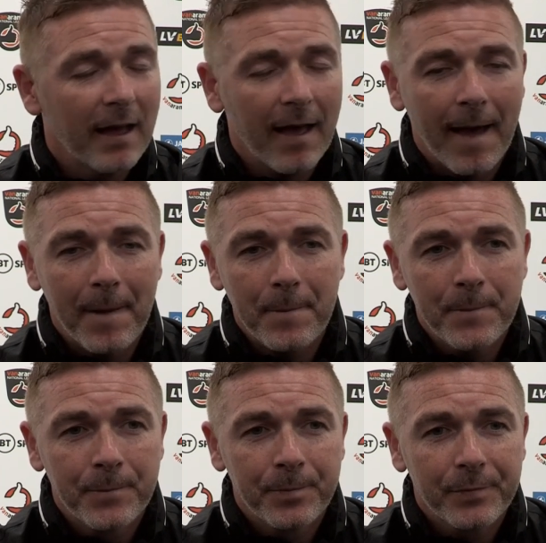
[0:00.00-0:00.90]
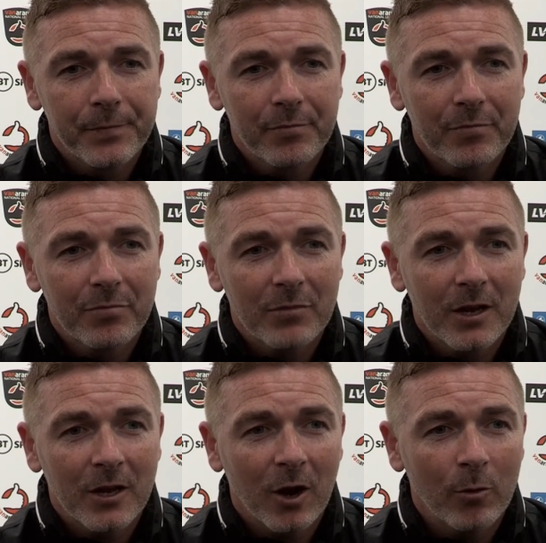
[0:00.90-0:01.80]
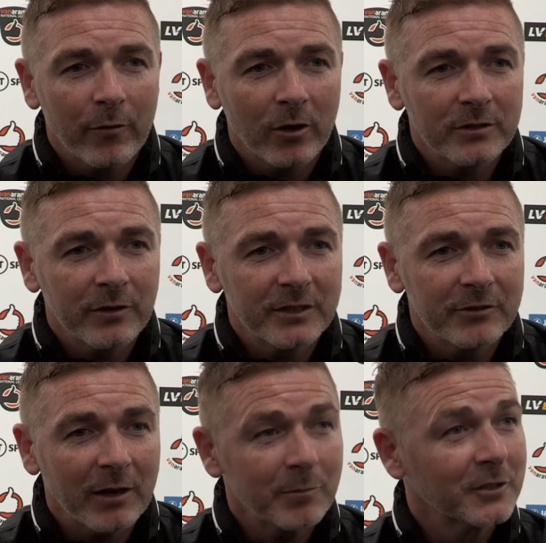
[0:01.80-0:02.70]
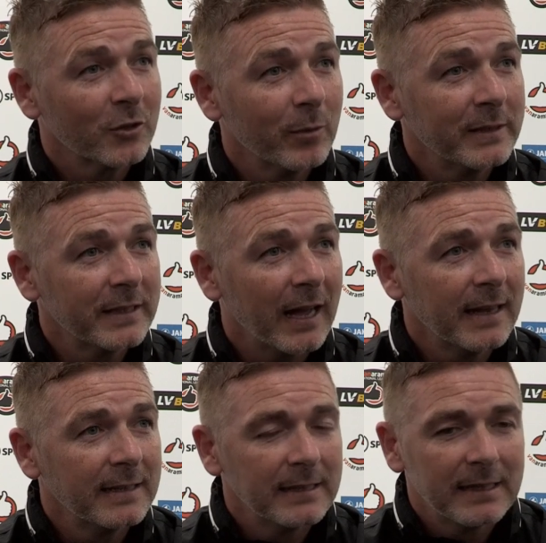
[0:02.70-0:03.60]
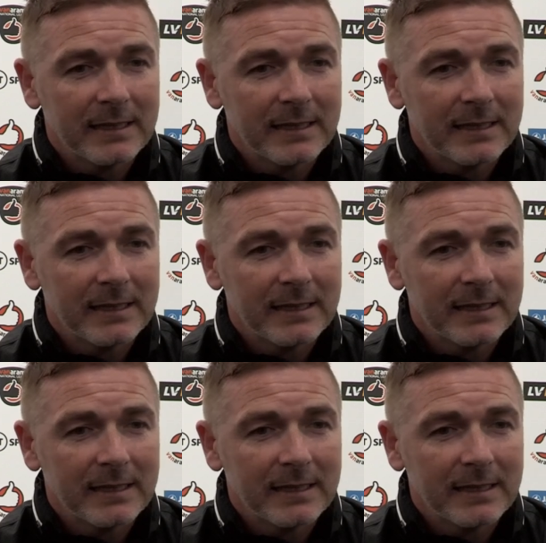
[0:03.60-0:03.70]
You know, we've got Devontae Redmond to go into that.